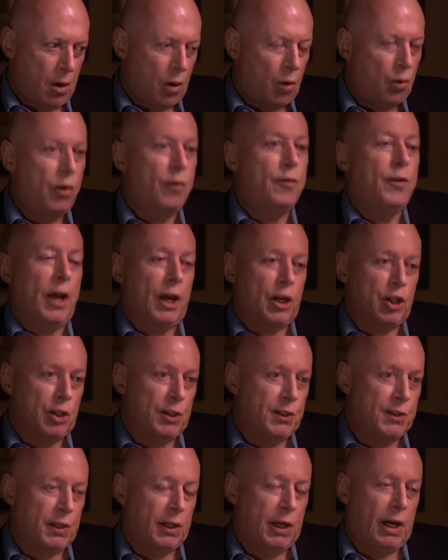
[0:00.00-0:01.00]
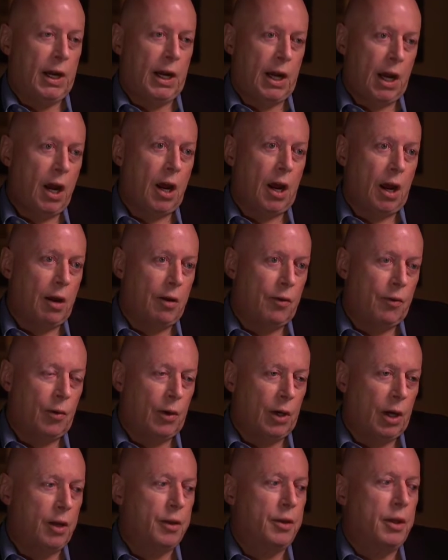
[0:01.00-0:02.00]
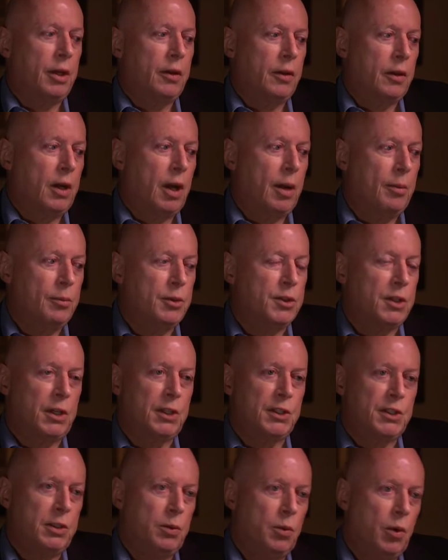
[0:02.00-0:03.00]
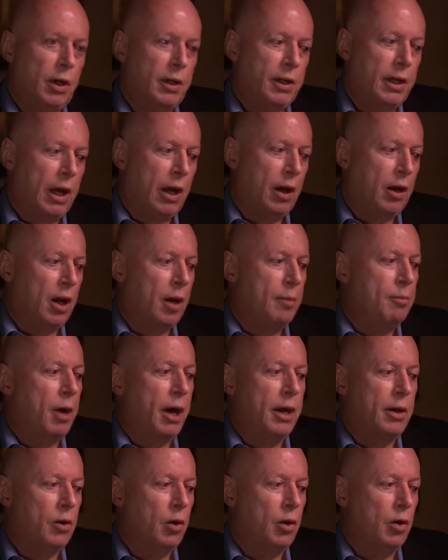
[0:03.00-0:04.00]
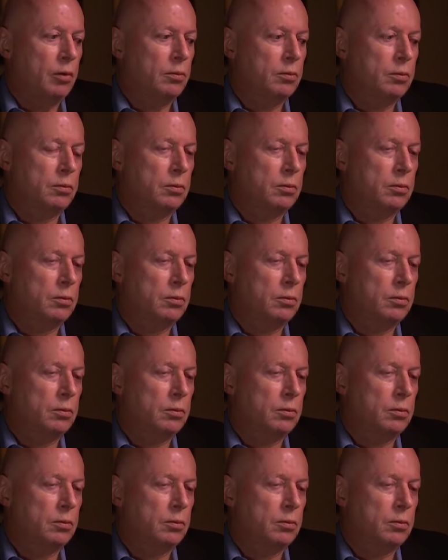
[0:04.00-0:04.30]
reflections that I have when I think that I'm 61 now and I might not